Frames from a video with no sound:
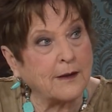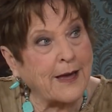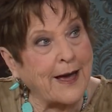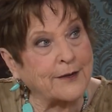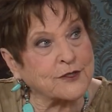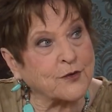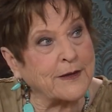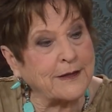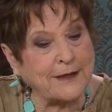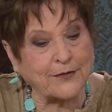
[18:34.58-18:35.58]
Cows are
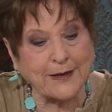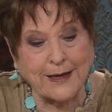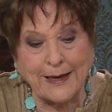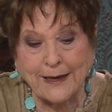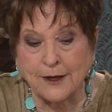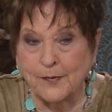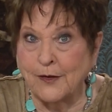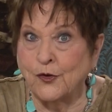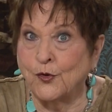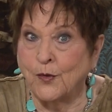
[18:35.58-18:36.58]
in a different kingdom
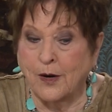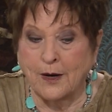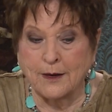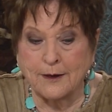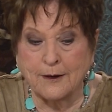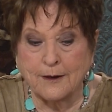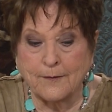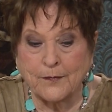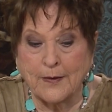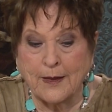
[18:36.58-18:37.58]
than you are.
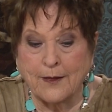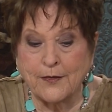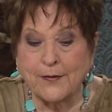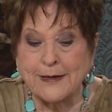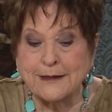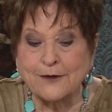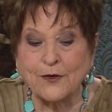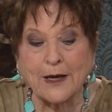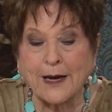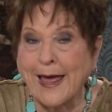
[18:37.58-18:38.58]
They're in a
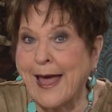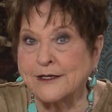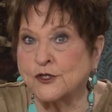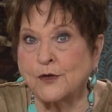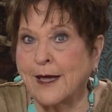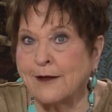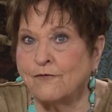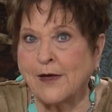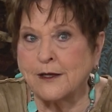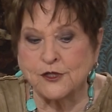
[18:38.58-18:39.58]
different class. You can't
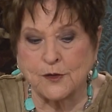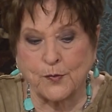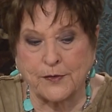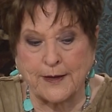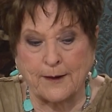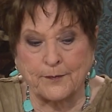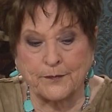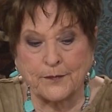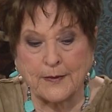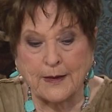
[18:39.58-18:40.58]
fellowship with
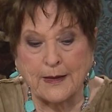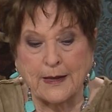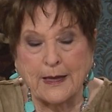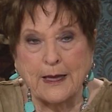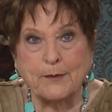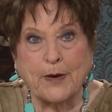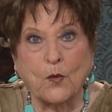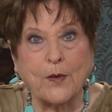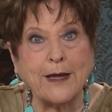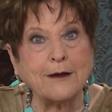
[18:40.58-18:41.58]
them.
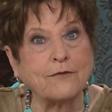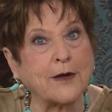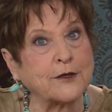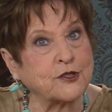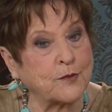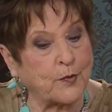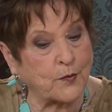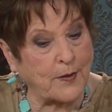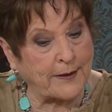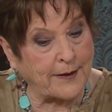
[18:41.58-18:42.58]
But we can fellowship
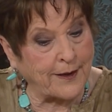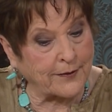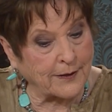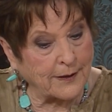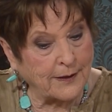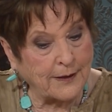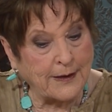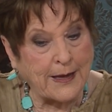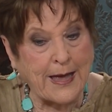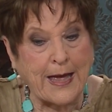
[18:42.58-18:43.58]
with one another,
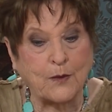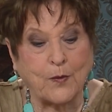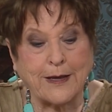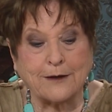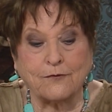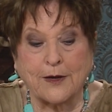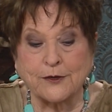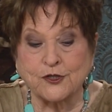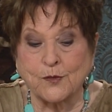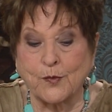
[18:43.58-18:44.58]
and we can
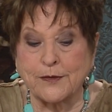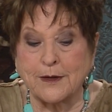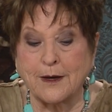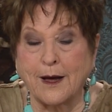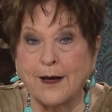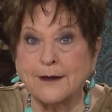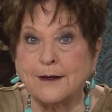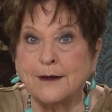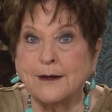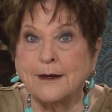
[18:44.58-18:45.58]
fellowship with
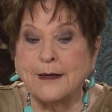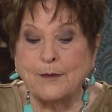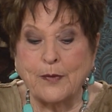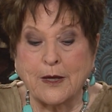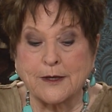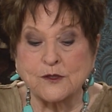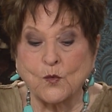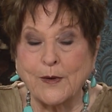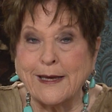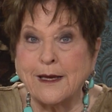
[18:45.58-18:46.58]
God, because
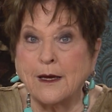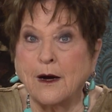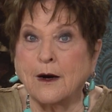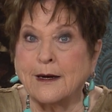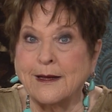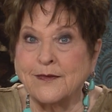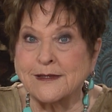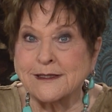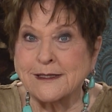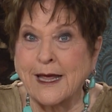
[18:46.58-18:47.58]
we are in
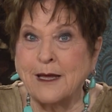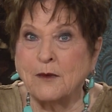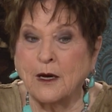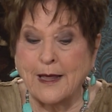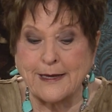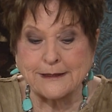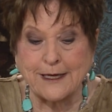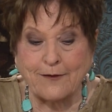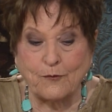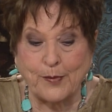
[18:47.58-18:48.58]
the same class
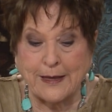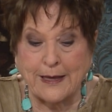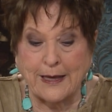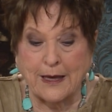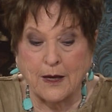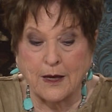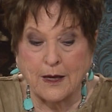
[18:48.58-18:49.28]
of being